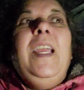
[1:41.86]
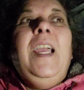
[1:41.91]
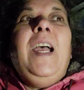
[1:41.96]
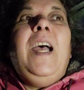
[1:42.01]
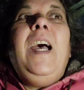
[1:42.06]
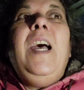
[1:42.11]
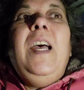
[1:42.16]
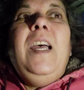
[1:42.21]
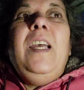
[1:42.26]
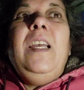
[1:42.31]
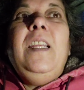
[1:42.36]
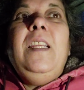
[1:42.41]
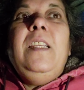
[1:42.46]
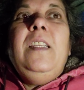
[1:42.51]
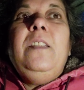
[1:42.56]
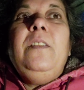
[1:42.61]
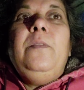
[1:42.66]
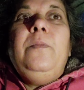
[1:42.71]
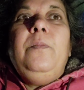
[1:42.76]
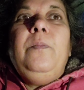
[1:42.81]

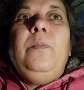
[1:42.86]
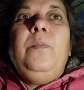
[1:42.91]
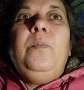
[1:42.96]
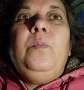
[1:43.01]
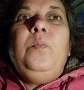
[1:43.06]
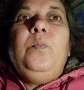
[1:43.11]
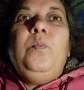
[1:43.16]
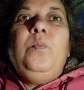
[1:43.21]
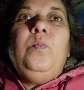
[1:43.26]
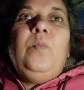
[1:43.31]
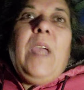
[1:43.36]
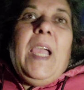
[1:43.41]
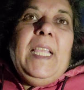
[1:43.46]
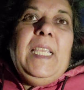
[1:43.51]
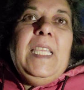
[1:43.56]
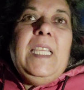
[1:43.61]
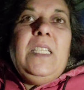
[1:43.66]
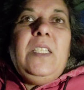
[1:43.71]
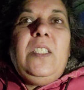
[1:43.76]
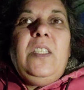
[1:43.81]
uh, I
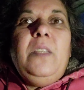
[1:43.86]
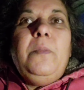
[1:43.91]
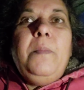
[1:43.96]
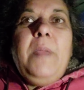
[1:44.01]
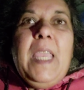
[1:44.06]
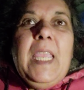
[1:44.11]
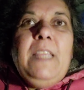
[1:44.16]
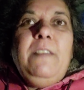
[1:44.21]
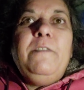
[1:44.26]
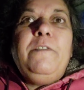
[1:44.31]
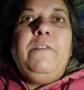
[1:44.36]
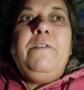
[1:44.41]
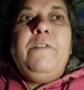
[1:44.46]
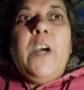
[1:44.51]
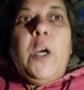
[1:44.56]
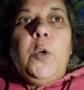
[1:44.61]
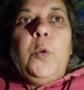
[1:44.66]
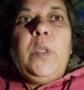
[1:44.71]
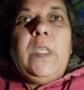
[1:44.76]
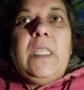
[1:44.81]
guess the main
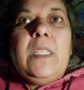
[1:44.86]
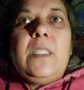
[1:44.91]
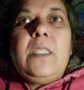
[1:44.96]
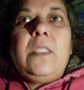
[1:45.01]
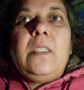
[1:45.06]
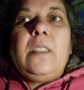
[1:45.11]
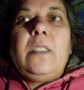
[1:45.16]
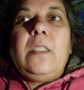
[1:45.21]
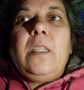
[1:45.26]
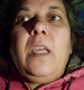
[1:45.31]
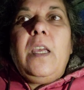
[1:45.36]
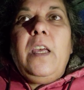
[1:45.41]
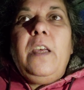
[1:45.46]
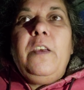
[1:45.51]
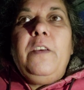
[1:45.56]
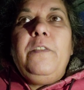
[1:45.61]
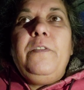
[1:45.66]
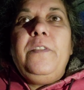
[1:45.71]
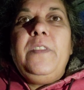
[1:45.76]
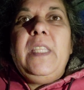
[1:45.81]
focus
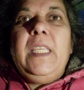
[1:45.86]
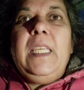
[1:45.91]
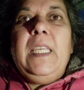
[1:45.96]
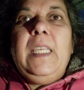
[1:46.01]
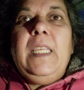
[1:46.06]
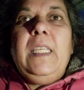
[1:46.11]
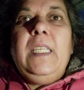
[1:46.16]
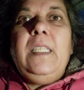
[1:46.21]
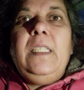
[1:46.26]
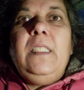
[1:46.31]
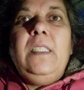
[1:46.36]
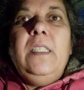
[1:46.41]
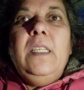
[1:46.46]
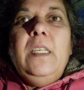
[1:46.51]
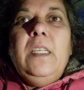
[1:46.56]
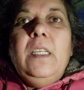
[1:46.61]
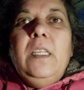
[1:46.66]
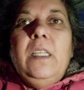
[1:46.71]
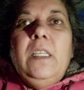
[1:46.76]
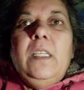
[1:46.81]
of the,
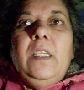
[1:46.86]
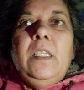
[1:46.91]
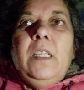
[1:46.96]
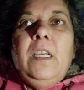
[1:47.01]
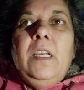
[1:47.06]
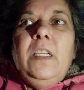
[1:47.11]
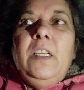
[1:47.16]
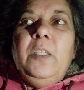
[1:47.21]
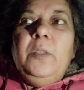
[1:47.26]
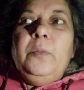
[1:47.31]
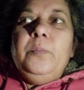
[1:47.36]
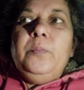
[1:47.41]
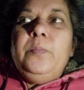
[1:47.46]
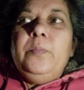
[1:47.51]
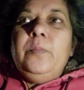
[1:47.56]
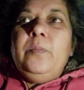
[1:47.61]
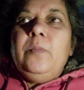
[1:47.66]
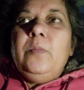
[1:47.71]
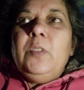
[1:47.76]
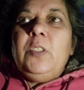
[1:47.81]
um,
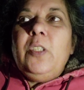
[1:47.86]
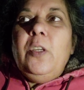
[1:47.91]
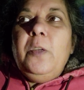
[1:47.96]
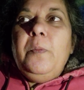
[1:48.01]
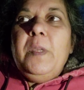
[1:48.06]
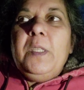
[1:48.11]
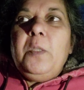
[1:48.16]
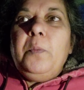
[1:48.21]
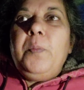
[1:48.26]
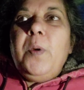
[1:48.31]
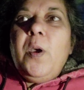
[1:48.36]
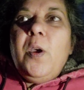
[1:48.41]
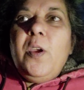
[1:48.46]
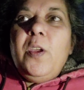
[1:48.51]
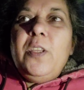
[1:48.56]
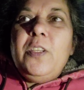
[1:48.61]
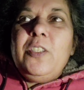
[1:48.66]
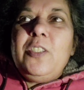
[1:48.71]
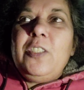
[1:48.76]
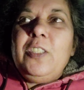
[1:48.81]
sorry about the
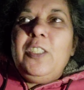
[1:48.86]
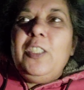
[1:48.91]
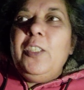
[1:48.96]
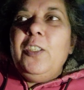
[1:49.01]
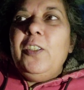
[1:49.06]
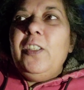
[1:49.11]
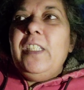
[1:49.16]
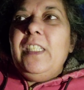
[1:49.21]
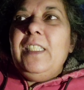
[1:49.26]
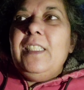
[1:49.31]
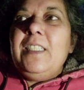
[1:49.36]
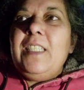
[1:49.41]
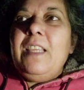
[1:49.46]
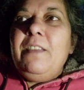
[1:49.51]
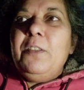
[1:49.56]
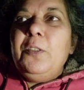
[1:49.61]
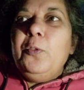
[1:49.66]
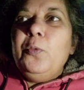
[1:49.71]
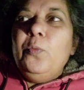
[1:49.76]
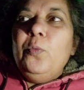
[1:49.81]
pause, security is
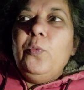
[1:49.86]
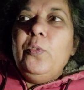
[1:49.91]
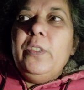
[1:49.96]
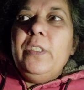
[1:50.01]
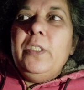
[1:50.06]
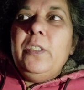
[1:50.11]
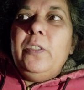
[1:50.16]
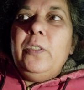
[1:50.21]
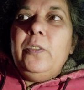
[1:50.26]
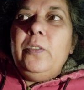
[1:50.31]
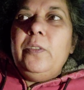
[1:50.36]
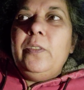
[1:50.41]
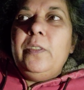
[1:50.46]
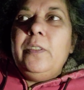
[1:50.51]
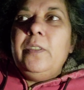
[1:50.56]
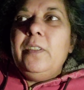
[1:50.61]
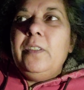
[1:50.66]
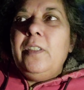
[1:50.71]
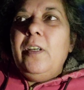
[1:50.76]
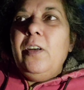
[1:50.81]
having a real
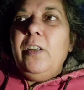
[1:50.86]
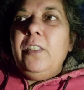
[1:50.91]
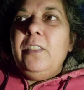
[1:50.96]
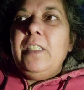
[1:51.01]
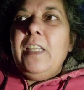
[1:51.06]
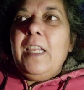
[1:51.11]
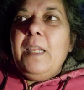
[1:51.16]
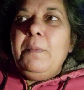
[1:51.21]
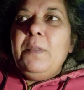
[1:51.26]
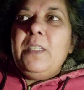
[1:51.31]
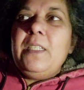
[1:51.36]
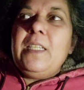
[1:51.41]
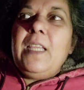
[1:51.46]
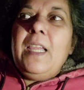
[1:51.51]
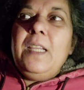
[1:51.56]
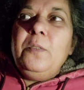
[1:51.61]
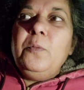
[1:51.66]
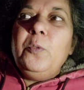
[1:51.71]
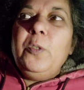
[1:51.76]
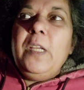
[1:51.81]
hard time
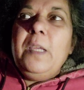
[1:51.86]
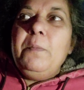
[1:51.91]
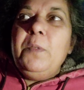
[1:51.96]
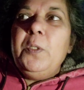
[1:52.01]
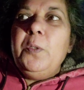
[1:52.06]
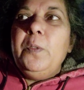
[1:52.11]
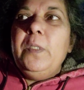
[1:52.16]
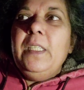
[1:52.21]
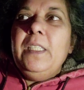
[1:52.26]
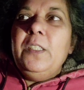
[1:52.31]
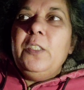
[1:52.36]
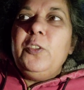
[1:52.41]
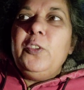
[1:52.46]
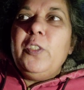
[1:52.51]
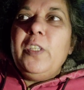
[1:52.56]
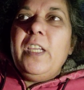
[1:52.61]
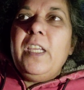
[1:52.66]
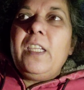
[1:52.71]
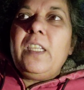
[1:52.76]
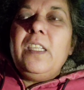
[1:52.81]
deciding what I'm doing in the
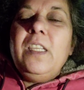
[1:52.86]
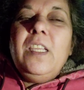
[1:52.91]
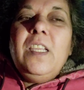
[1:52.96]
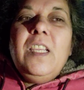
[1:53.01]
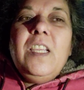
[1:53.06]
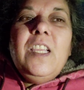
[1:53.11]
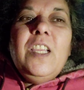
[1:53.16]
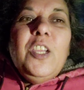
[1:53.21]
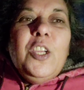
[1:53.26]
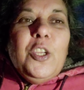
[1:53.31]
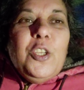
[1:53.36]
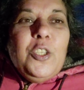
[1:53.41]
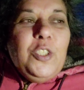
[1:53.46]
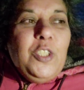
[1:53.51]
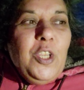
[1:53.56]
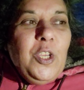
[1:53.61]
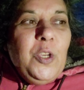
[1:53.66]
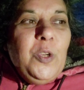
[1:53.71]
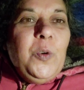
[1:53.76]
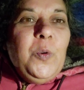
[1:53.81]
truck.
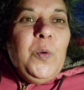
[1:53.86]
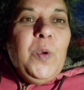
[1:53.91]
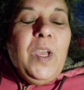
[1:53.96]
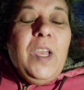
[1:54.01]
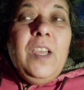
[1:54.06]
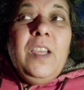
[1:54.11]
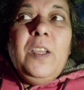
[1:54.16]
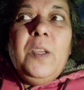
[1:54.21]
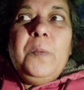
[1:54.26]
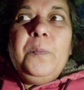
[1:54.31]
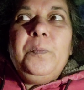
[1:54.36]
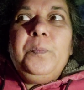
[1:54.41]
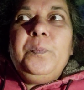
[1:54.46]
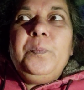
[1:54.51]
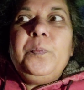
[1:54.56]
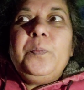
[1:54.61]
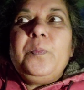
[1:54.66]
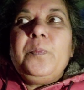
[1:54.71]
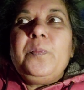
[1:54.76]
So, um,